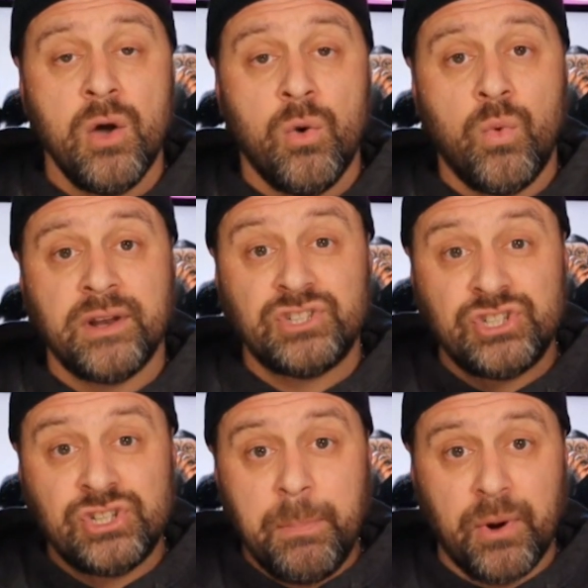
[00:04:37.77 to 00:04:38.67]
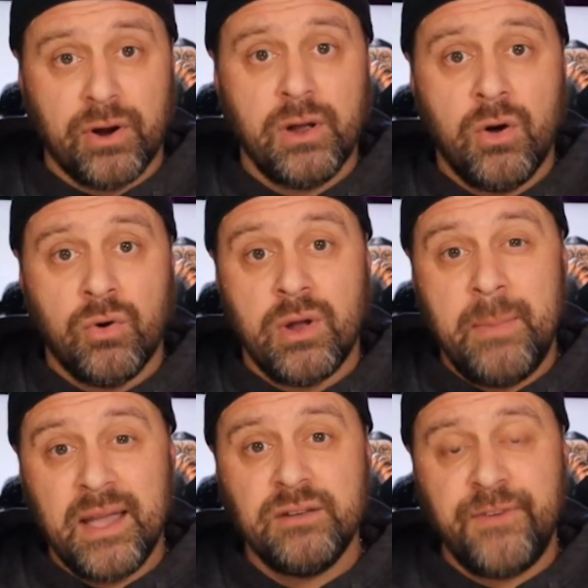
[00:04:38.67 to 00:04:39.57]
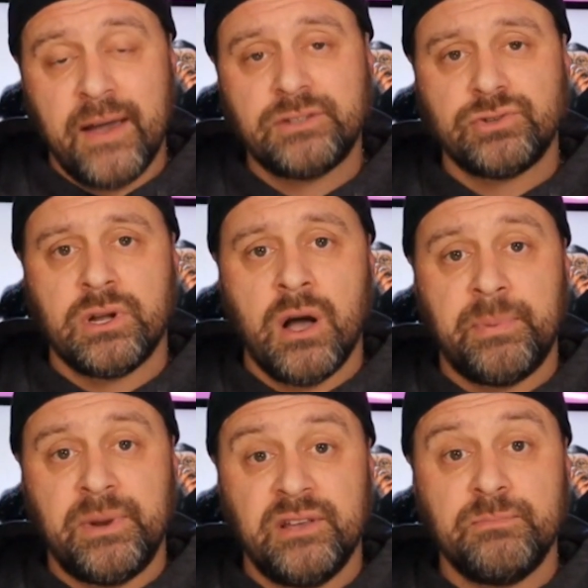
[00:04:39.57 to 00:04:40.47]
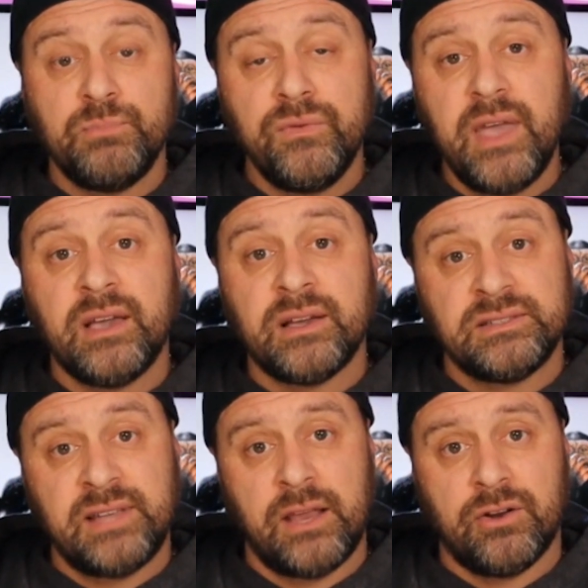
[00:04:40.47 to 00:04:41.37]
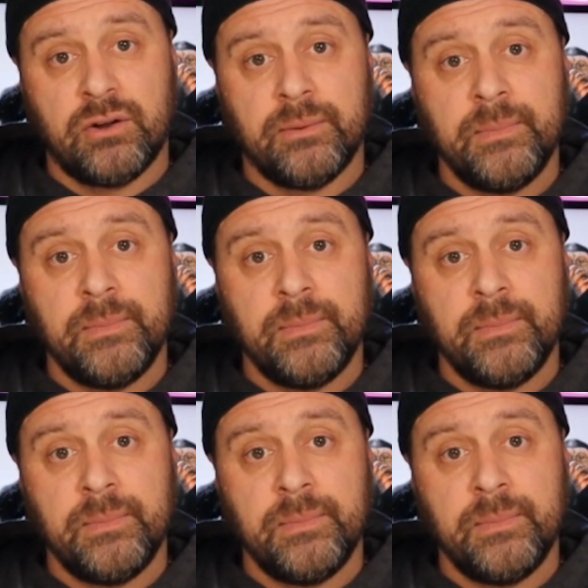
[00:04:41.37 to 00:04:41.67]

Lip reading: When a shipper or a manufacturing company is moving a container